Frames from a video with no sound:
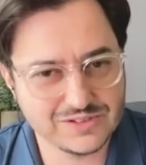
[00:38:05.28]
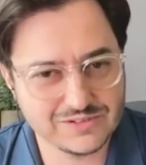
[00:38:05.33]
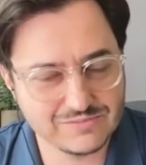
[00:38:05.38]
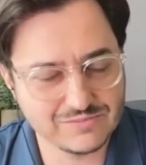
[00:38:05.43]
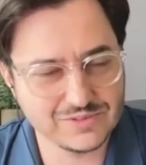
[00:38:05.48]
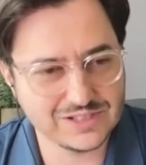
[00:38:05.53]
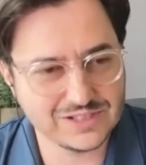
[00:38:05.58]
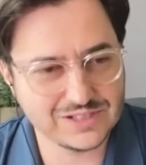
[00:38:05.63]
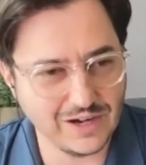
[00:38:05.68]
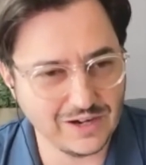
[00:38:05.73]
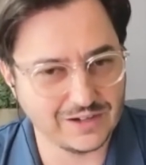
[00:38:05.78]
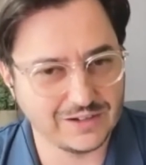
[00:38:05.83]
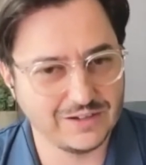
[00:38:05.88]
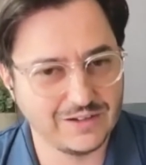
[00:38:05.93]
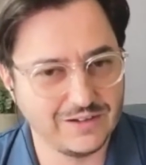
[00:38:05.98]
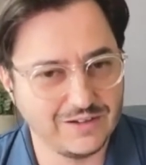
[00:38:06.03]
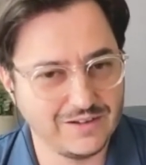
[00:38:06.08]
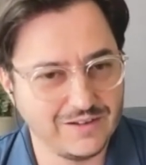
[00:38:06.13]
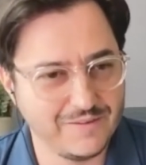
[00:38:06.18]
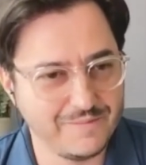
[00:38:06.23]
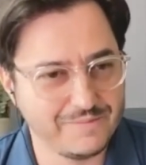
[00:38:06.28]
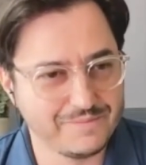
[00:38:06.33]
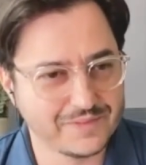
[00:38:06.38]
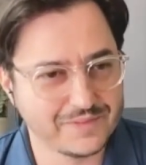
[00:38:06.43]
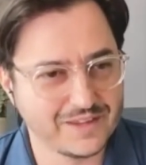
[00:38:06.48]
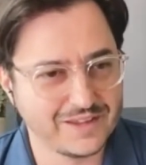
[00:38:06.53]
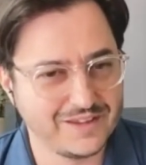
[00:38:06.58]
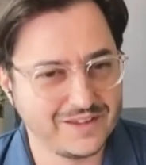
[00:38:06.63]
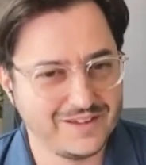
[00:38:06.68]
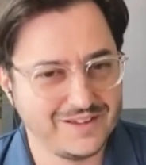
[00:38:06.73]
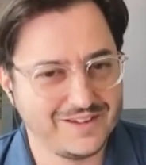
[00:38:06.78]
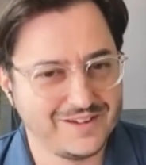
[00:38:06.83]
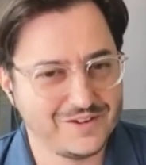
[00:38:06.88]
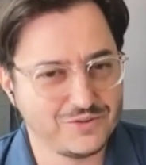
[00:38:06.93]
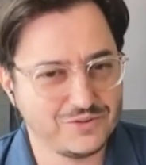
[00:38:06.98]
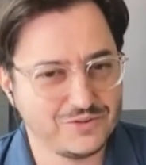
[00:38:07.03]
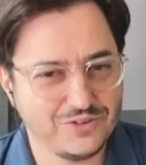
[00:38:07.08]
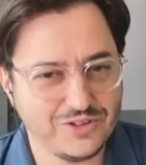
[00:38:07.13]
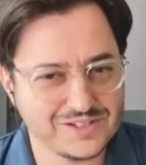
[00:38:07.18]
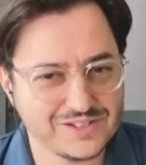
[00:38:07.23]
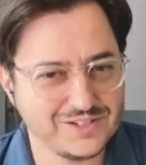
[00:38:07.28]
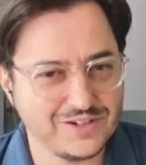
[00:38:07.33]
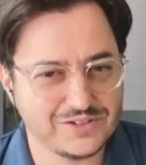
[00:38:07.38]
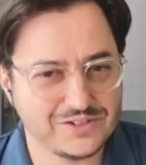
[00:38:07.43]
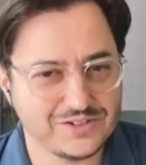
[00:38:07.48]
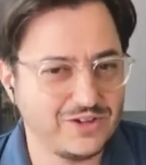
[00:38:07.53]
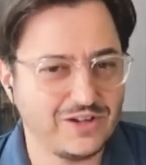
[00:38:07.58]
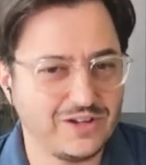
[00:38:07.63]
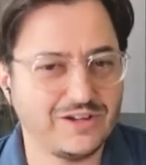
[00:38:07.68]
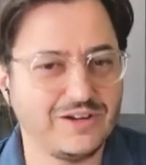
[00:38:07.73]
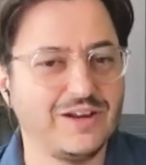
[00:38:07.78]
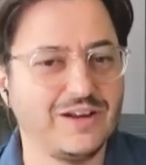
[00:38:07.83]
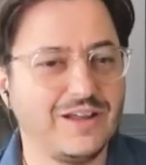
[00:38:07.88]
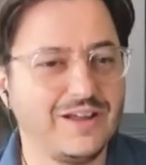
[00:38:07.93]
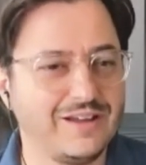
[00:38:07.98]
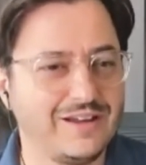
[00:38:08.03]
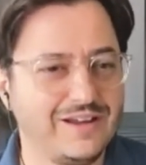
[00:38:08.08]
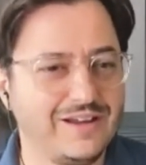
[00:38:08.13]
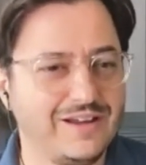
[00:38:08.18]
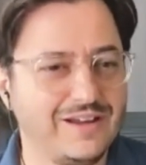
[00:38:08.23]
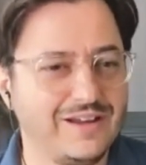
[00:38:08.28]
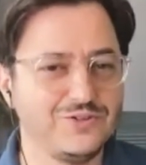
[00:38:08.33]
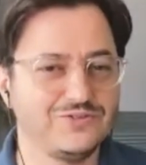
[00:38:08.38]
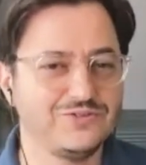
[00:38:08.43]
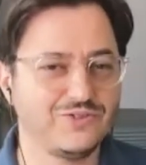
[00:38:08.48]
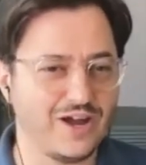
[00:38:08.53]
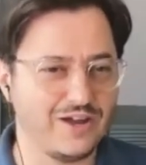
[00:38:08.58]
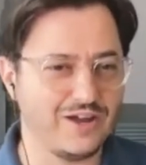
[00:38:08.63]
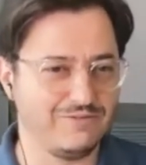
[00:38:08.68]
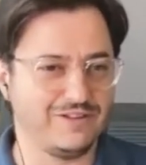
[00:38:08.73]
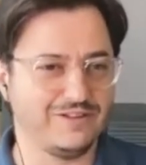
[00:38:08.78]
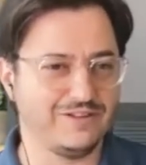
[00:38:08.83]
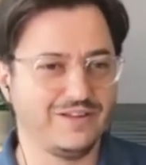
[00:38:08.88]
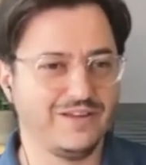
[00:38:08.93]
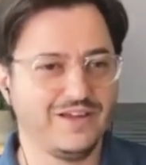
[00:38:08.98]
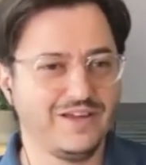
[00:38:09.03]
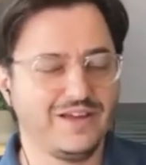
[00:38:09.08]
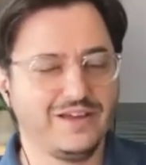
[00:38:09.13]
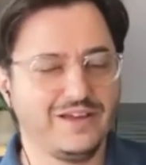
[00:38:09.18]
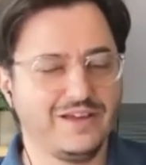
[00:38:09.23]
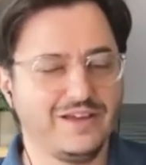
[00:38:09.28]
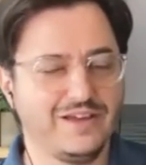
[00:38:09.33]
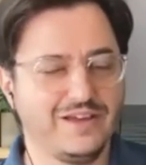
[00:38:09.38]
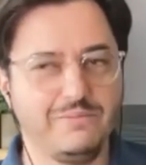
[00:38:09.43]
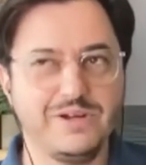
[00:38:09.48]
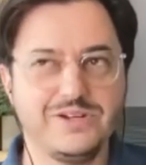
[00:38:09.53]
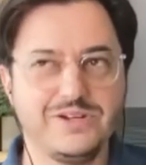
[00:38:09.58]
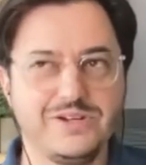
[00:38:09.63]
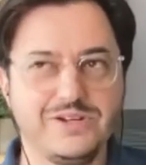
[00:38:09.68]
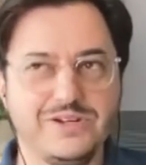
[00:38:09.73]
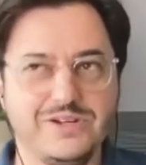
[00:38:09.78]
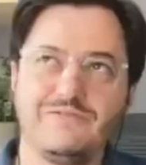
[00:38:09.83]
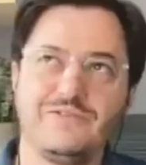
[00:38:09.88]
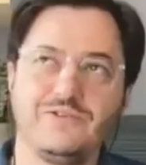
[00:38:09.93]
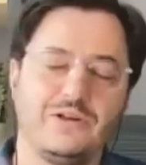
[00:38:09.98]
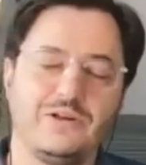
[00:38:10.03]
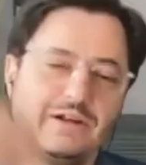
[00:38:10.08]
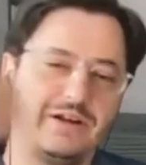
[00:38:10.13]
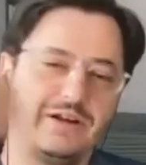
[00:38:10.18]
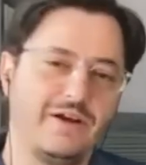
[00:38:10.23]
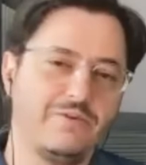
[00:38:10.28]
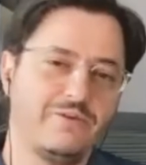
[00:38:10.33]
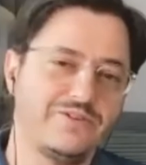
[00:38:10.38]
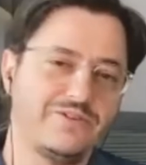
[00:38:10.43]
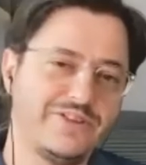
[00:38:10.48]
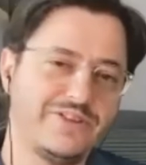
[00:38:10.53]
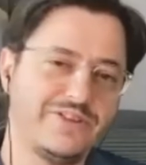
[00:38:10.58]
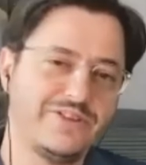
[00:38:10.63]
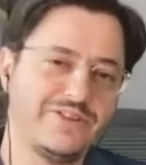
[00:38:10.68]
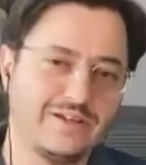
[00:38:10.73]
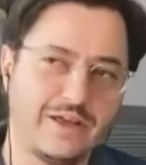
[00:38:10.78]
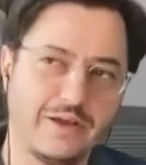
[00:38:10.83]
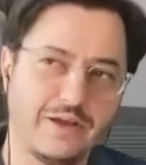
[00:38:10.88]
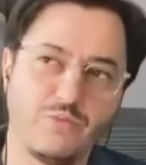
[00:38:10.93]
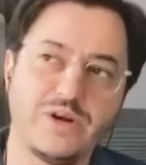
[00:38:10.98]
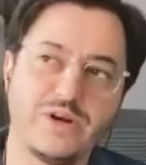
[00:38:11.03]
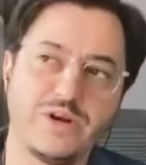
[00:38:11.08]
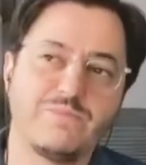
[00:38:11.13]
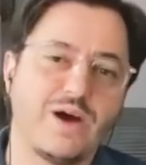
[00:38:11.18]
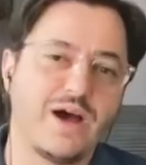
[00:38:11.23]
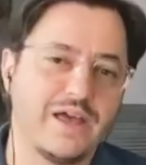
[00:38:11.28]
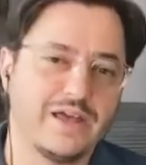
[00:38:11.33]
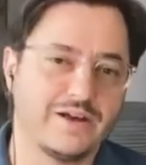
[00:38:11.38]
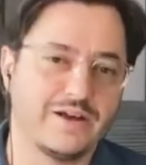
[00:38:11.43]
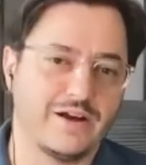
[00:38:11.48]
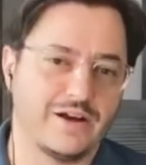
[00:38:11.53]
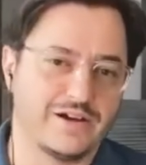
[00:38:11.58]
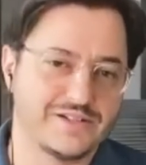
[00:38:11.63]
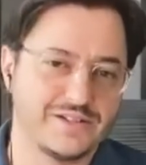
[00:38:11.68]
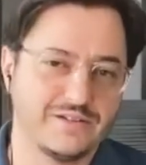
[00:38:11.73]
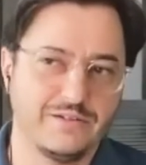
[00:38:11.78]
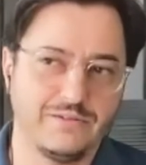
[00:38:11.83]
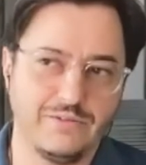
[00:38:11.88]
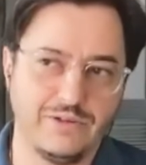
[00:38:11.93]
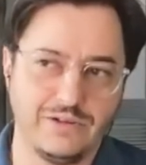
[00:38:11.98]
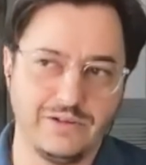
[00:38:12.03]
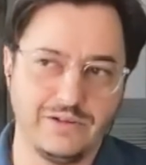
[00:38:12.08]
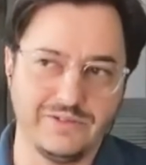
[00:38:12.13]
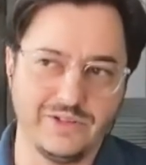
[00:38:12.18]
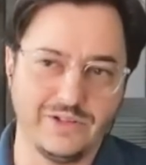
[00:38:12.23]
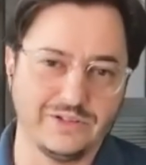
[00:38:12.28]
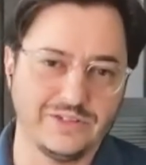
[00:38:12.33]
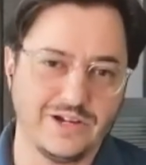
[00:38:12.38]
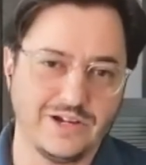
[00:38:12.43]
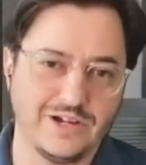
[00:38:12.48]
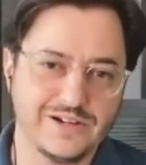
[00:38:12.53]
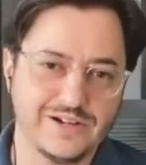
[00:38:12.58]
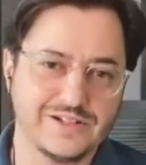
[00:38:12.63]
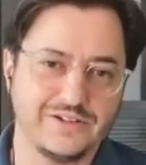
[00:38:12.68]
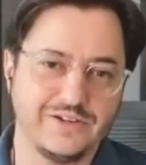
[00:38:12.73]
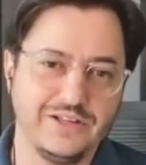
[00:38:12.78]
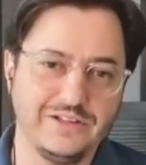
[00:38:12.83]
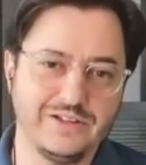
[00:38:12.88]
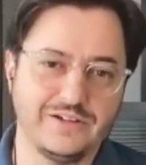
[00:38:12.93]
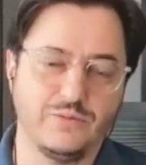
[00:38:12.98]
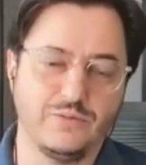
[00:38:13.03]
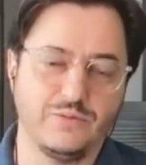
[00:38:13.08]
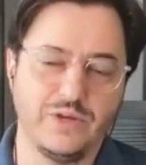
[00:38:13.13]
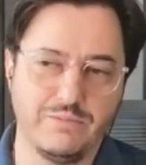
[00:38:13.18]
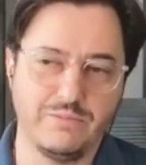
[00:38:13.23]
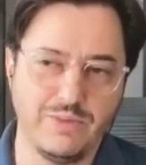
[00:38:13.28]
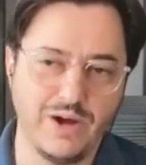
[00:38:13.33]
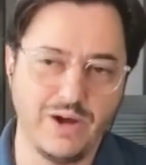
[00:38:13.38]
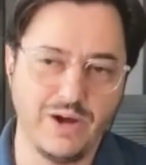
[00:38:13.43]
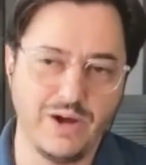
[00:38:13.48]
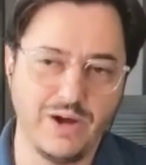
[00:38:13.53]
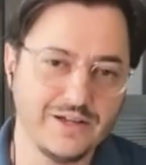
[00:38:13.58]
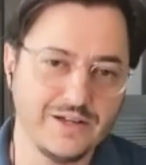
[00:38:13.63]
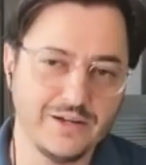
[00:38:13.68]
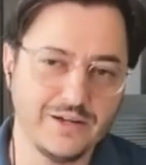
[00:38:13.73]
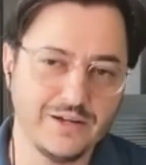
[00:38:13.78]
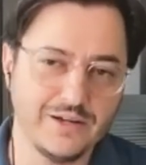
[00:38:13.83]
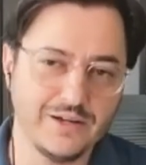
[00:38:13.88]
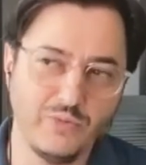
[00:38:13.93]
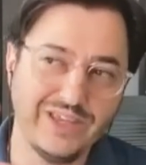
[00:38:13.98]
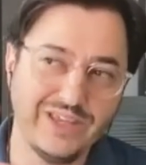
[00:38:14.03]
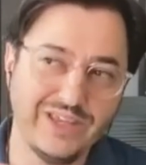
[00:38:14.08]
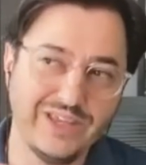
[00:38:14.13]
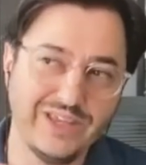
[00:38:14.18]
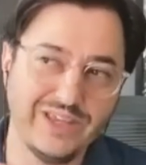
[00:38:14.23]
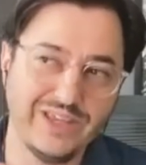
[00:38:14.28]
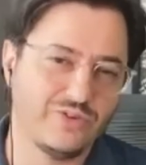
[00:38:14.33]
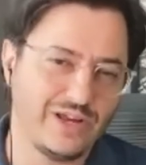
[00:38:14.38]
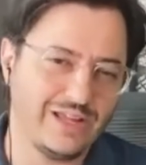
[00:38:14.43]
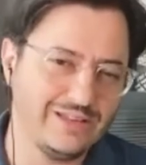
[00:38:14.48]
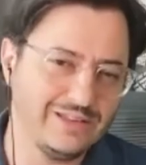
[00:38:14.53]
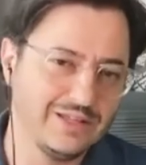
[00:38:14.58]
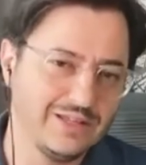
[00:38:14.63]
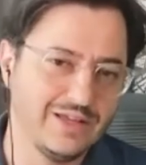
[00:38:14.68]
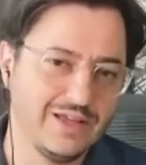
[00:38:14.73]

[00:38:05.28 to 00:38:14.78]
start should not start. Should not let, let you drive it. Imagine in a few. Now we're thinking like we're buying cars. Uh, the, the, cars are either we buy them, we can rent,